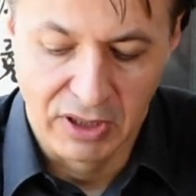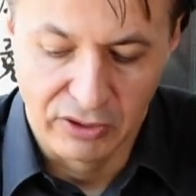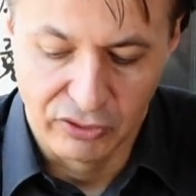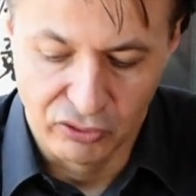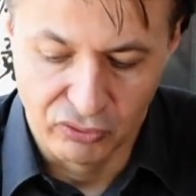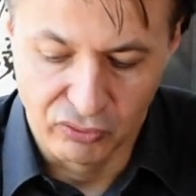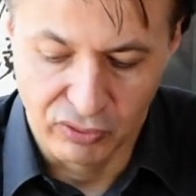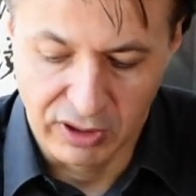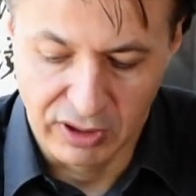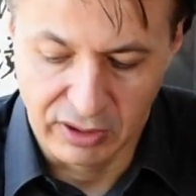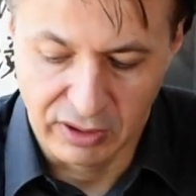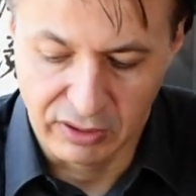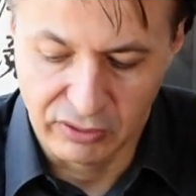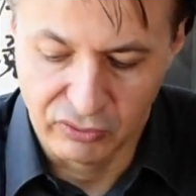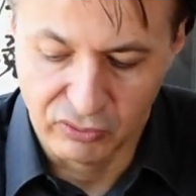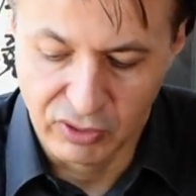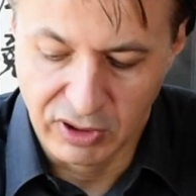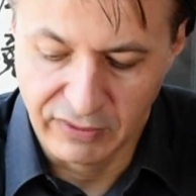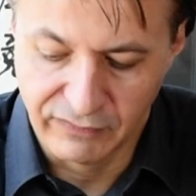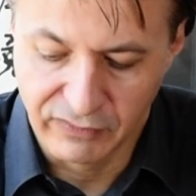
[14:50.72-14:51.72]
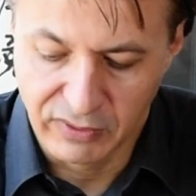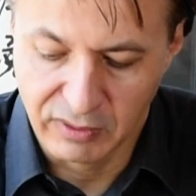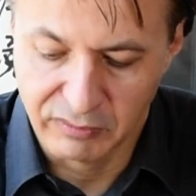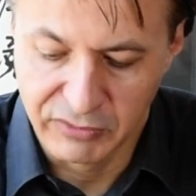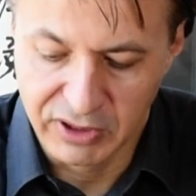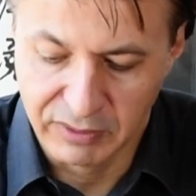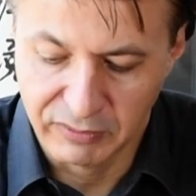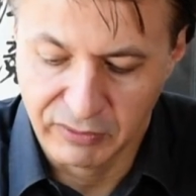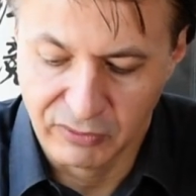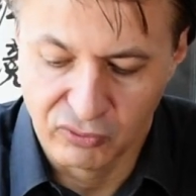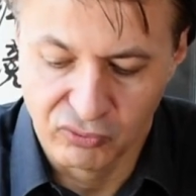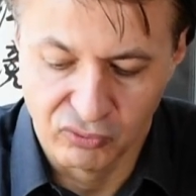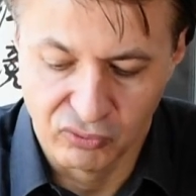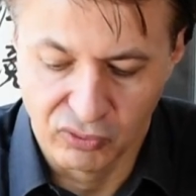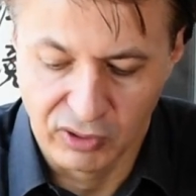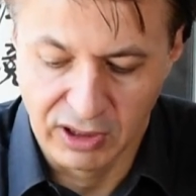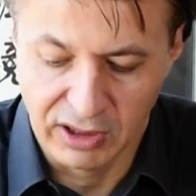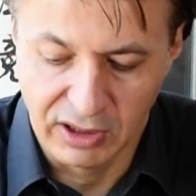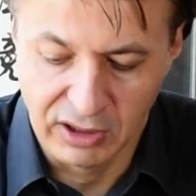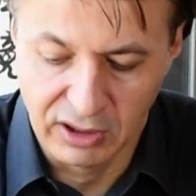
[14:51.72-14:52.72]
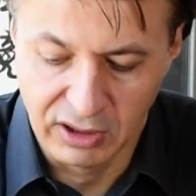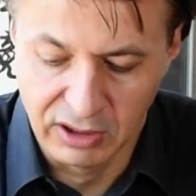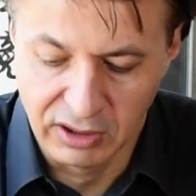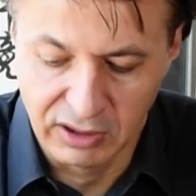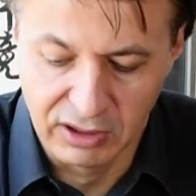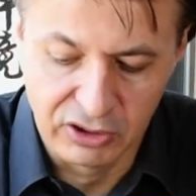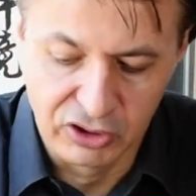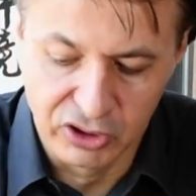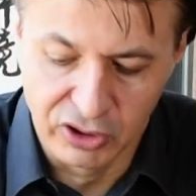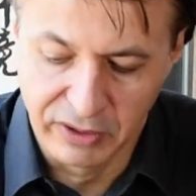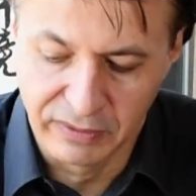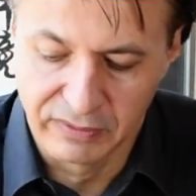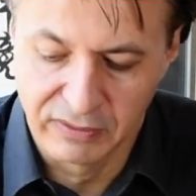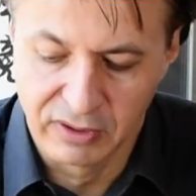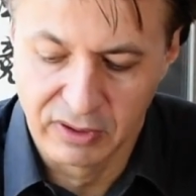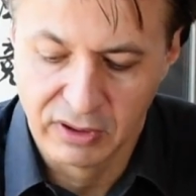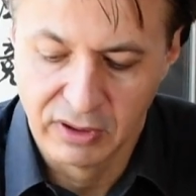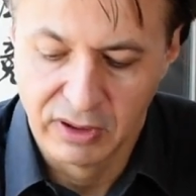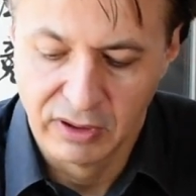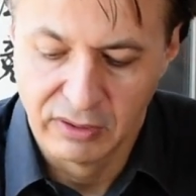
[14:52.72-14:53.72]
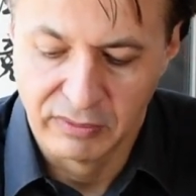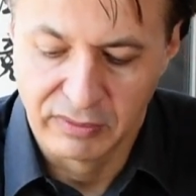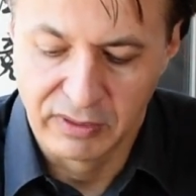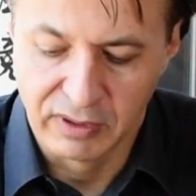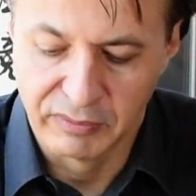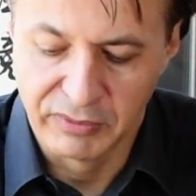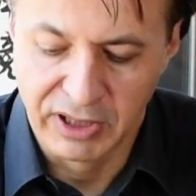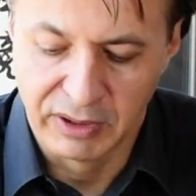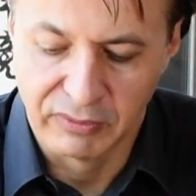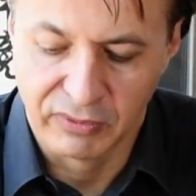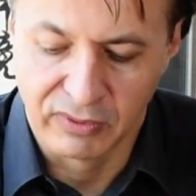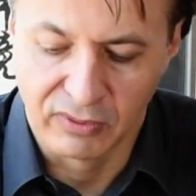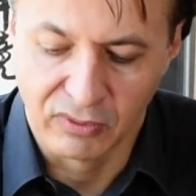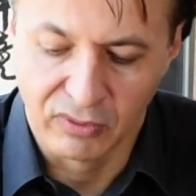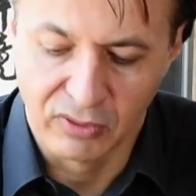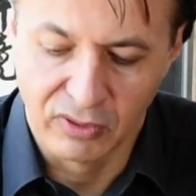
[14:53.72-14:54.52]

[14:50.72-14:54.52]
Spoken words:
You have sometimes to adjust, sometimes